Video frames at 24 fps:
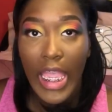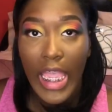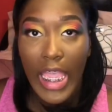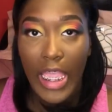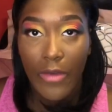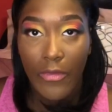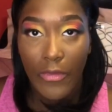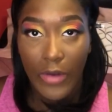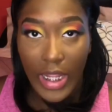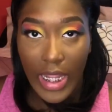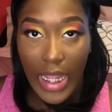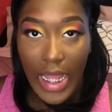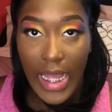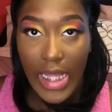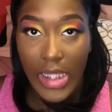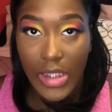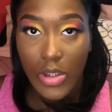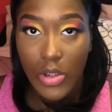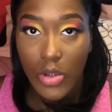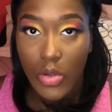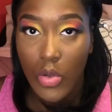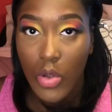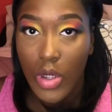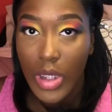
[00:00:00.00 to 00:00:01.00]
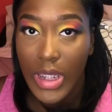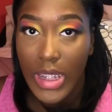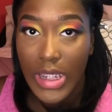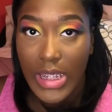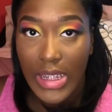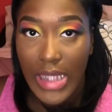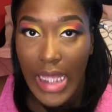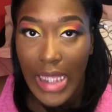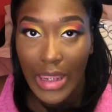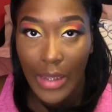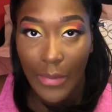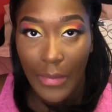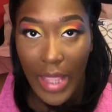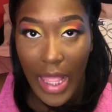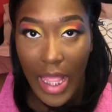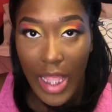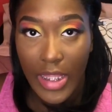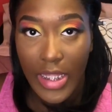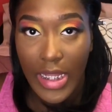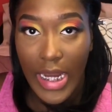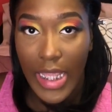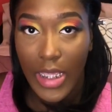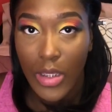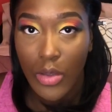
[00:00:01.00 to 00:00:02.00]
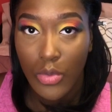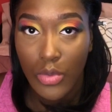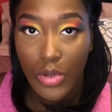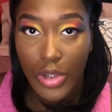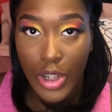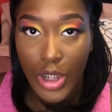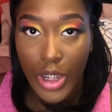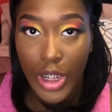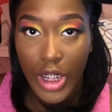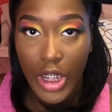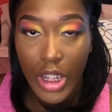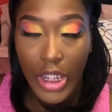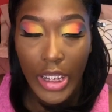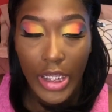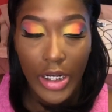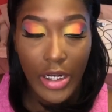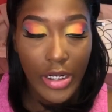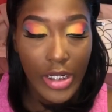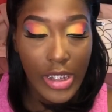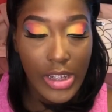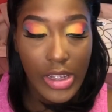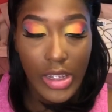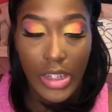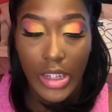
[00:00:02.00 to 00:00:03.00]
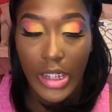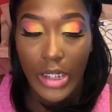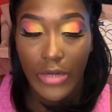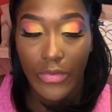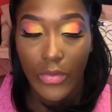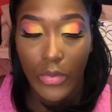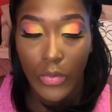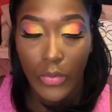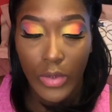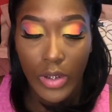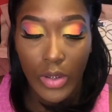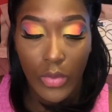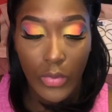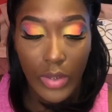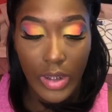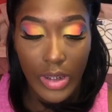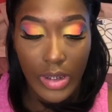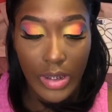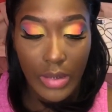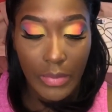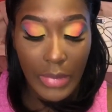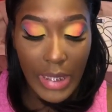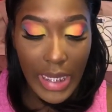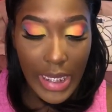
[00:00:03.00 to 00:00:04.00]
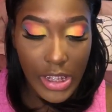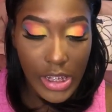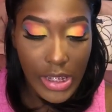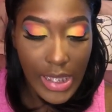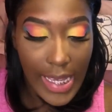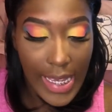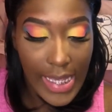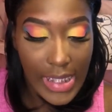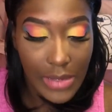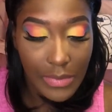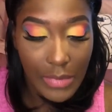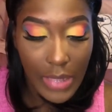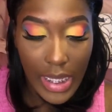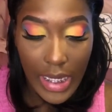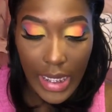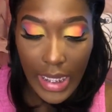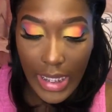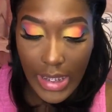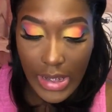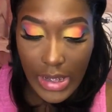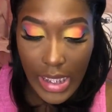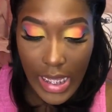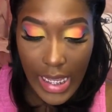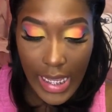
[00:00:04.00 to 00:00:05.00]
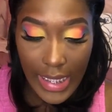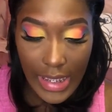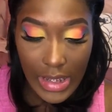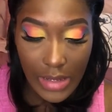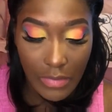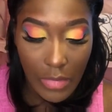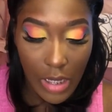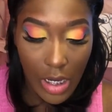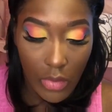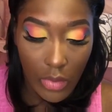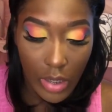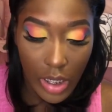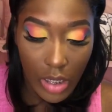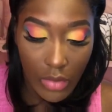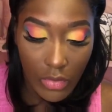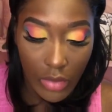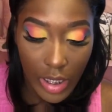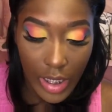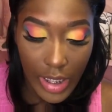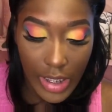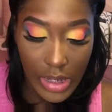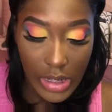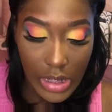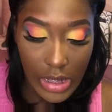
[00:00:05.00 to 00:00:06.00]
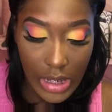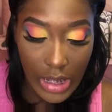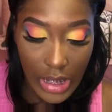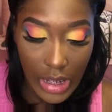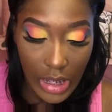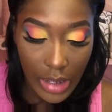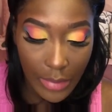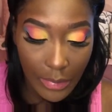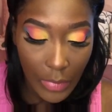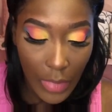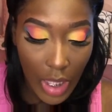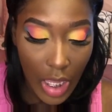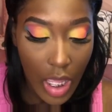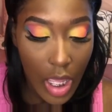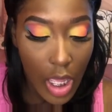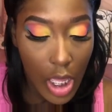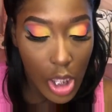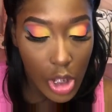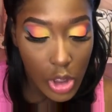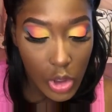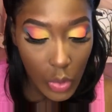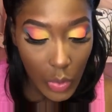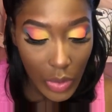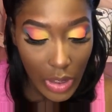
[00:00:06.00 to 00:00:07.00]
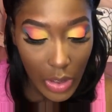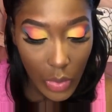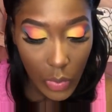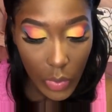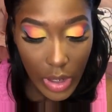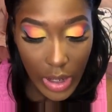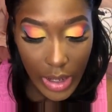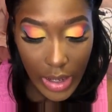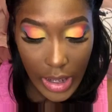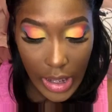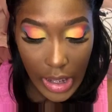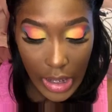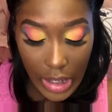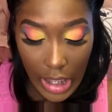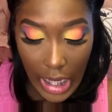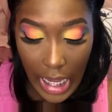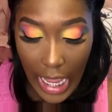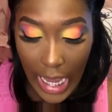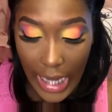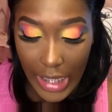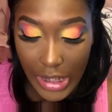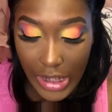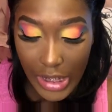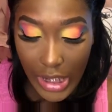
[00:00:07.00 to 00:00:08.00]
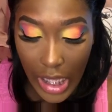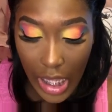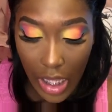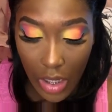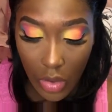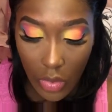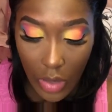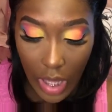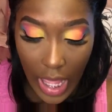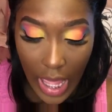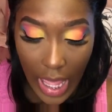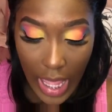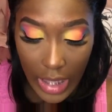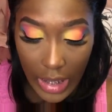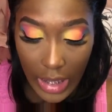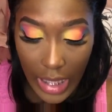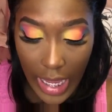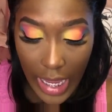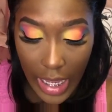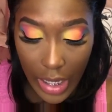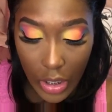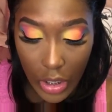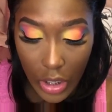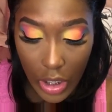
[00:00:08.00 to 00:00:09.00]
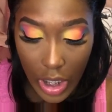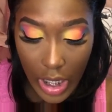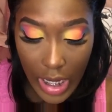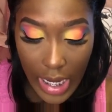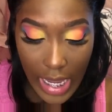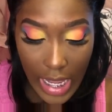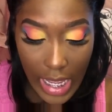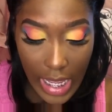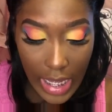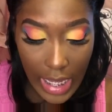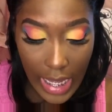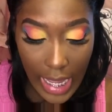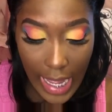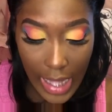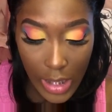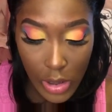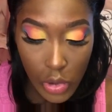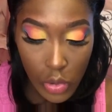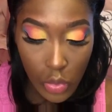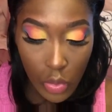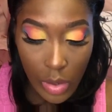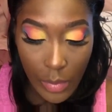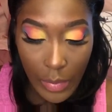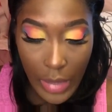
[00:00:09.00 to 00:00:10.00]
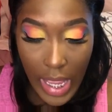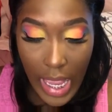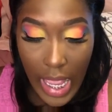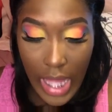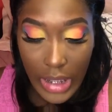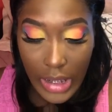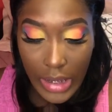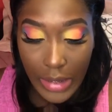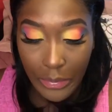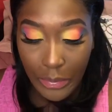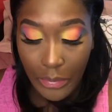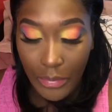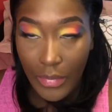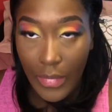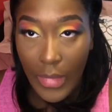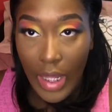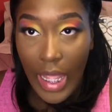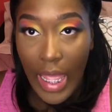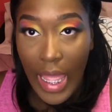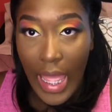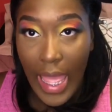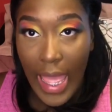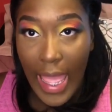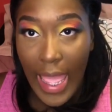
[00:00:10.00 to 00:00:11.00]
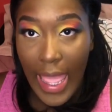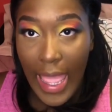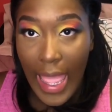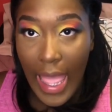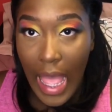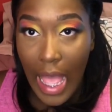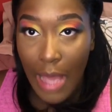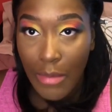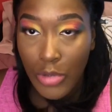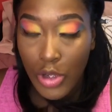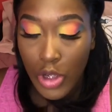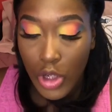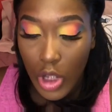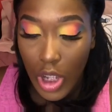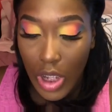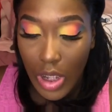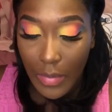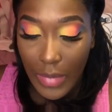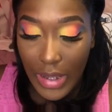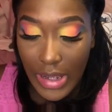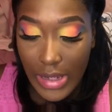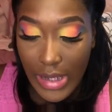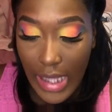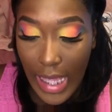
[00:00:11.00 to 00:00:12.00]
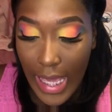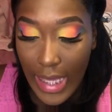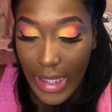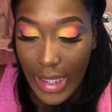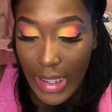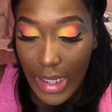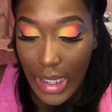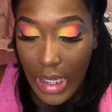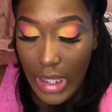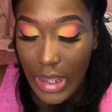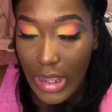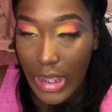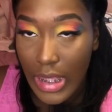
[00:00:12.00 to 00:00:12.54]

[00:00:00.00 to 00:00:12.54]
And for contour, this is not the palette that I used earlier. It's a different one with BH Cosmetics, and it's my Ray Ray. It's the 21 color eyeshadow, highlighter, and contour palette. And I'm just gonna be taking